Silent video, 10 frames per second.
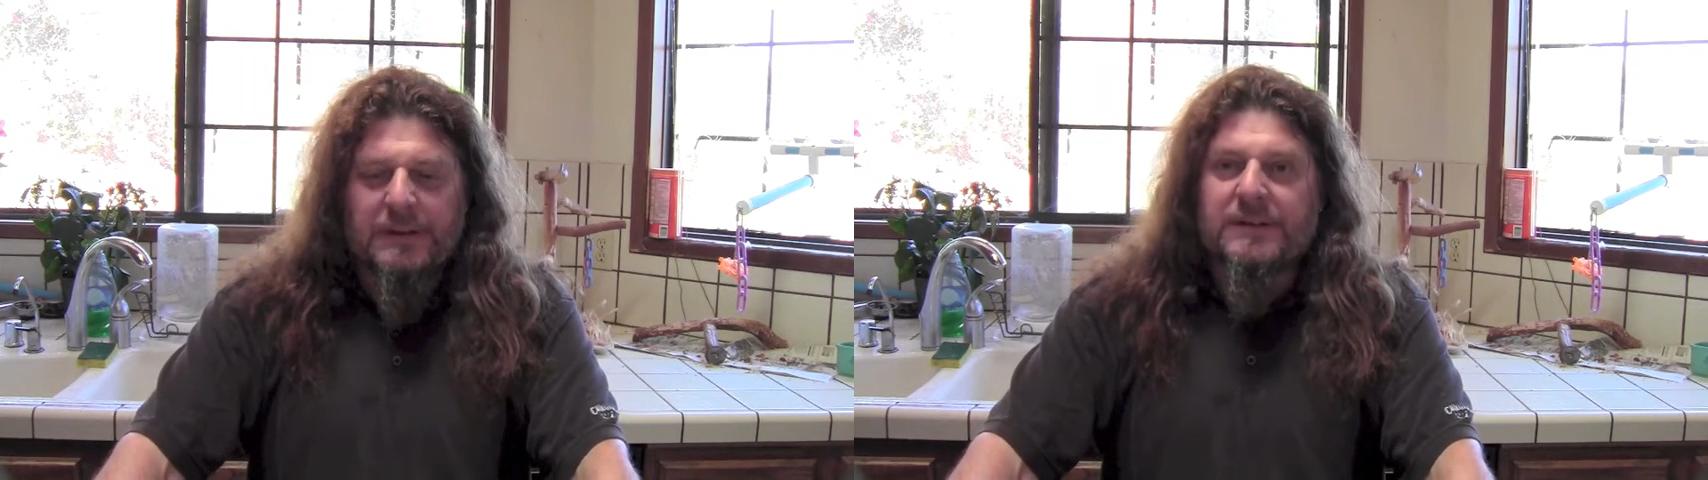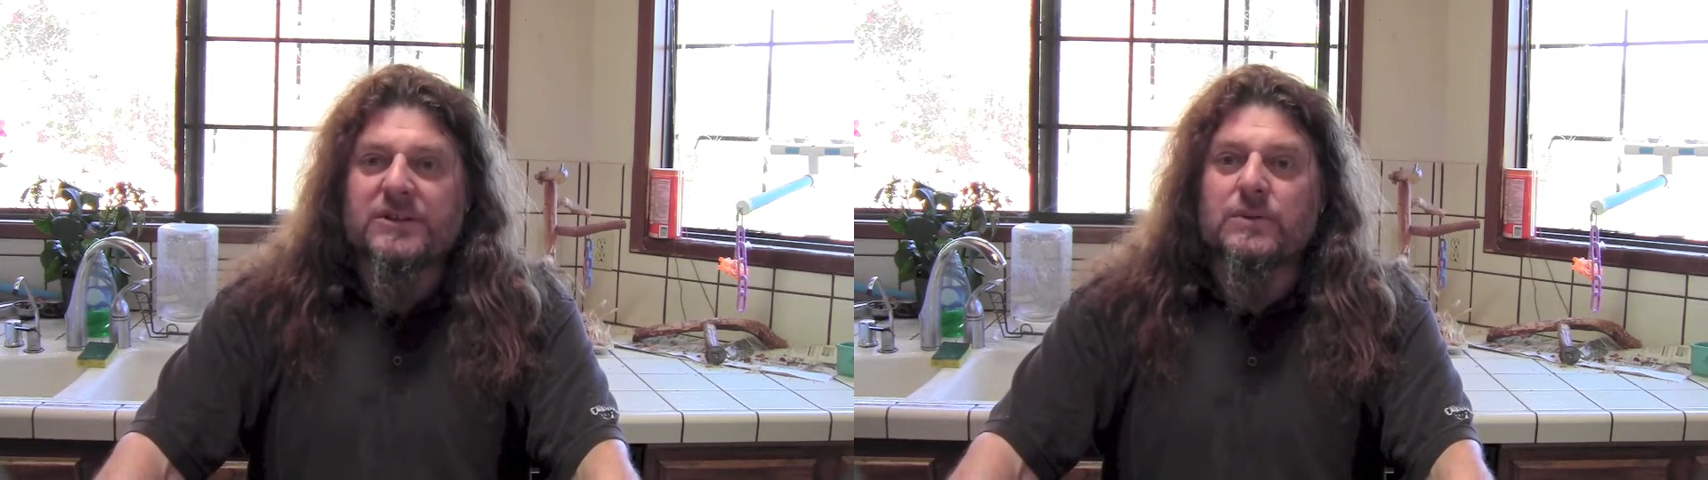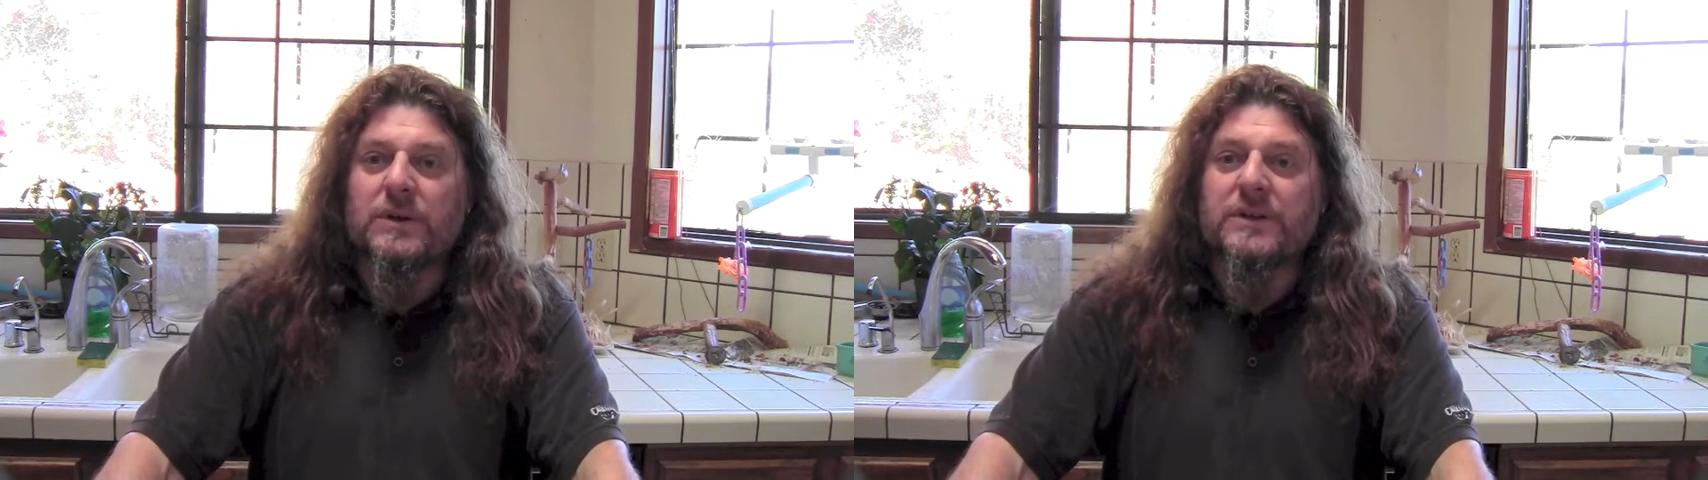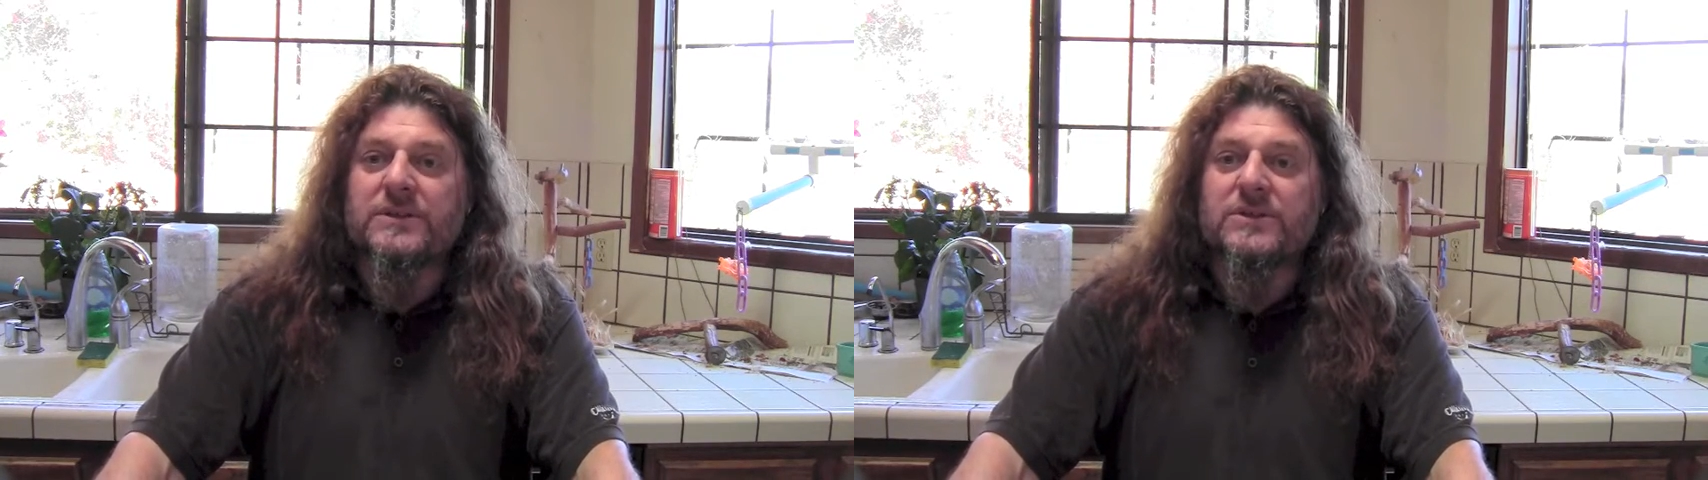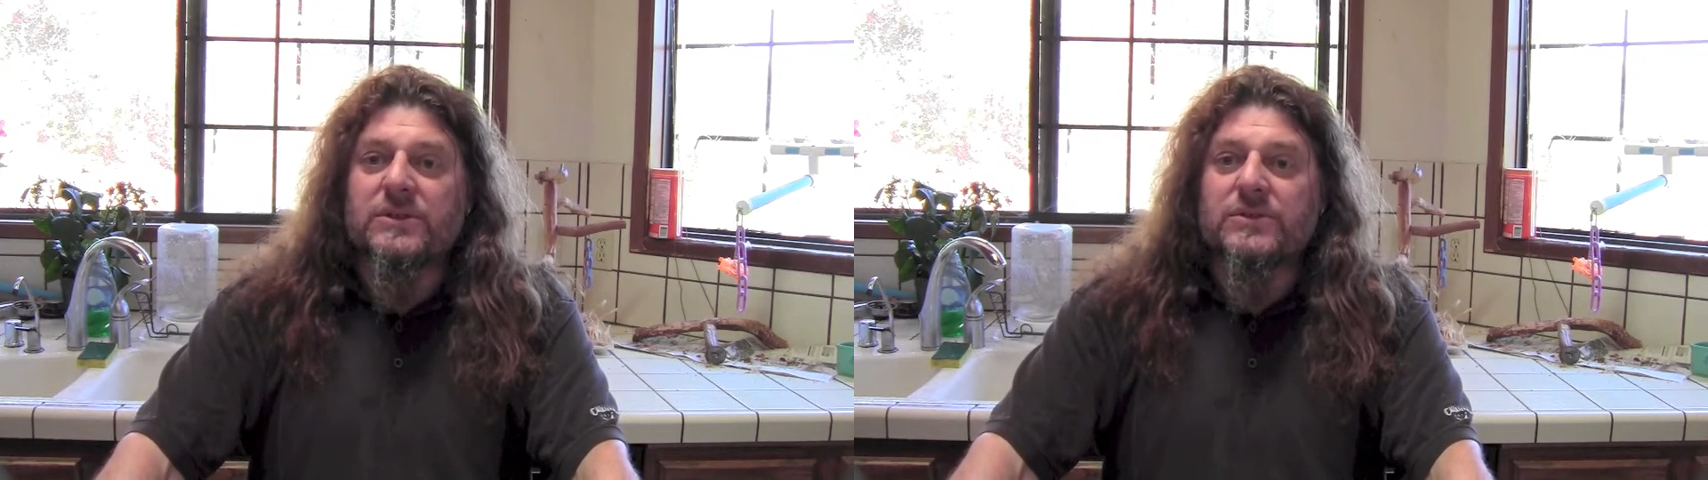this one
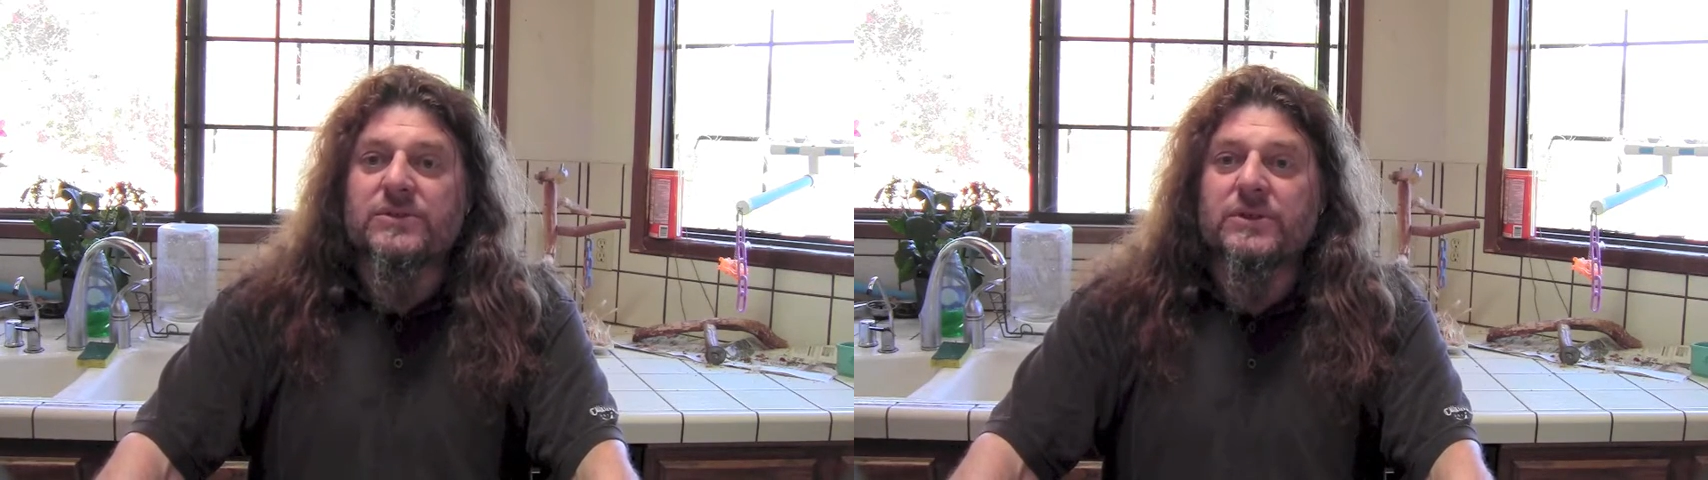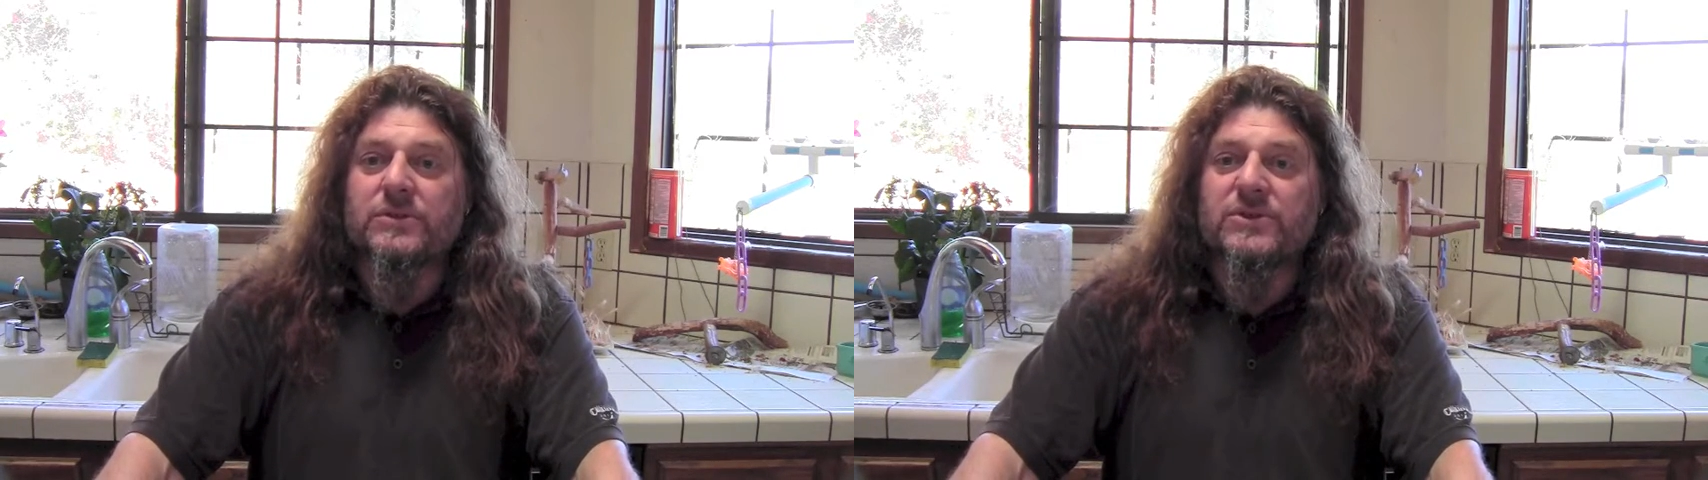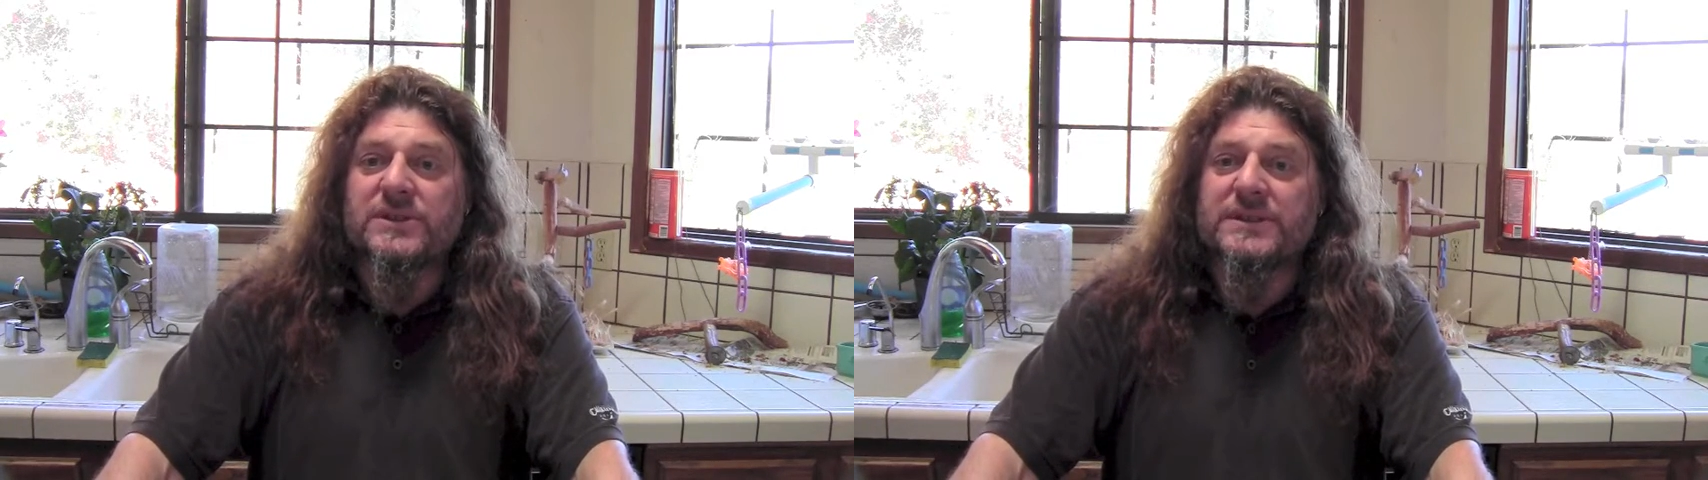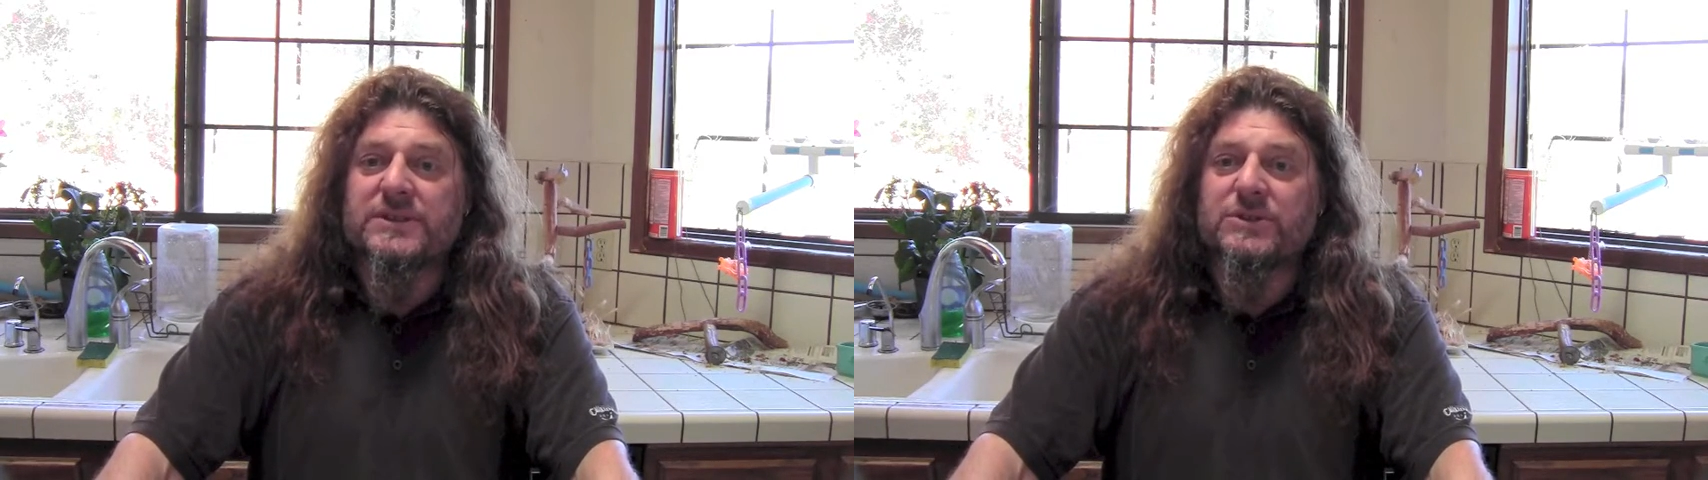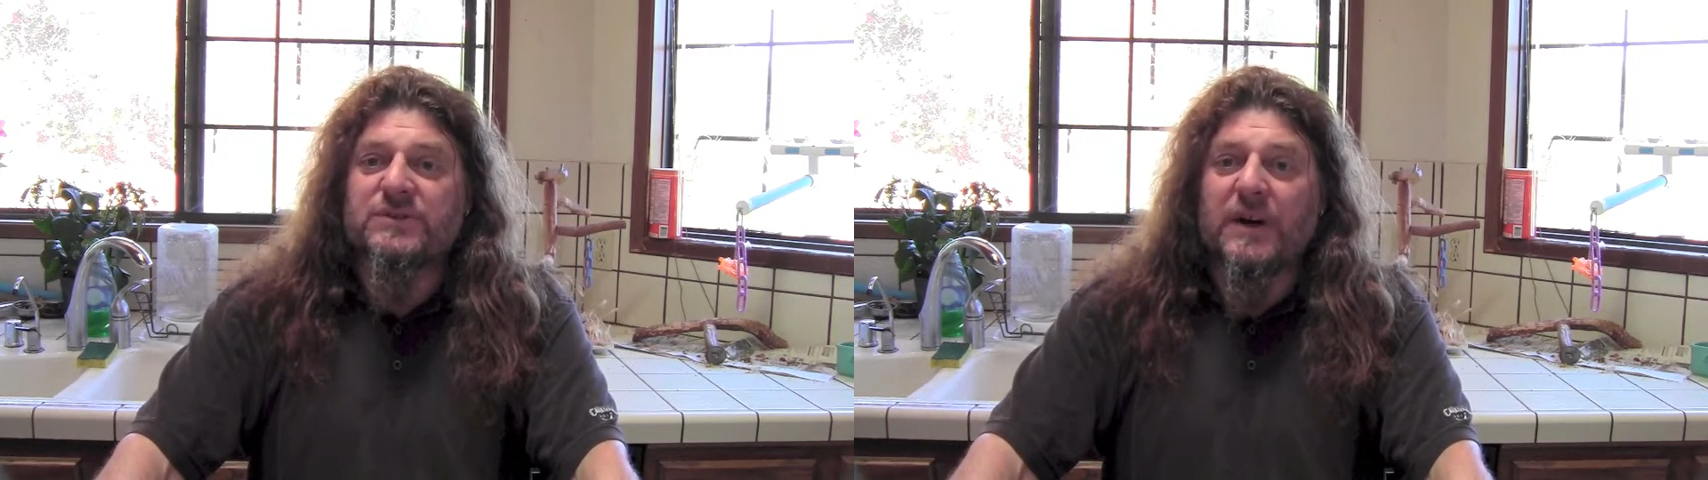is also
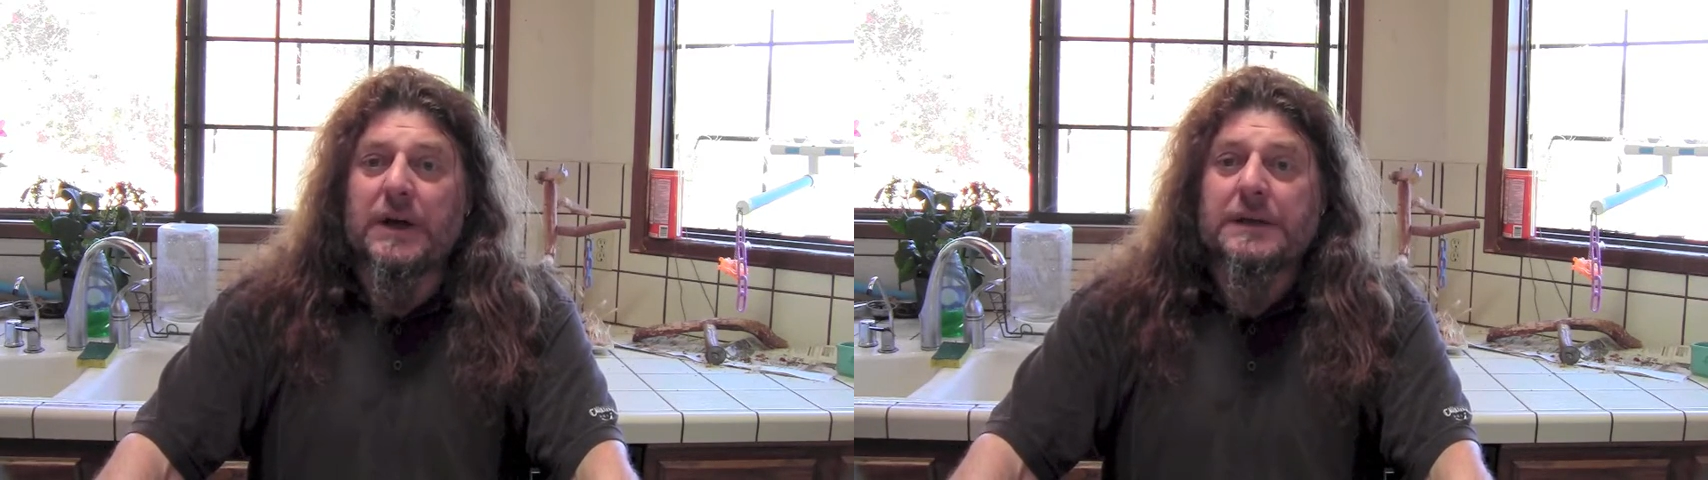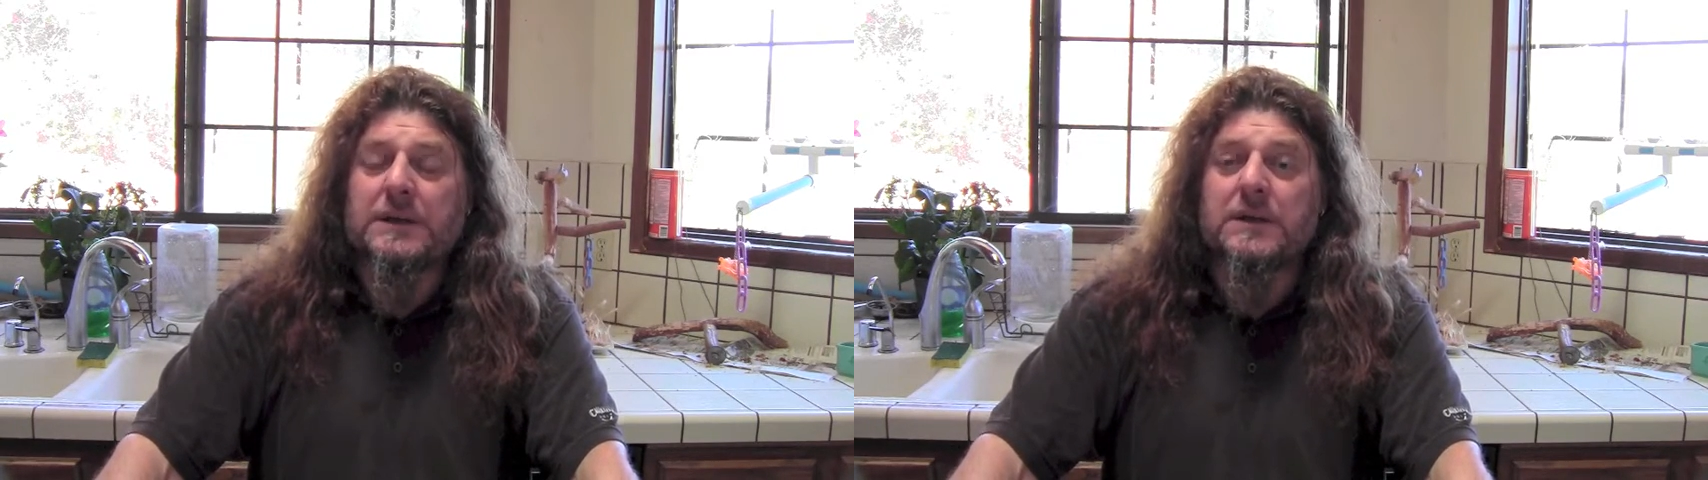sitting just fine.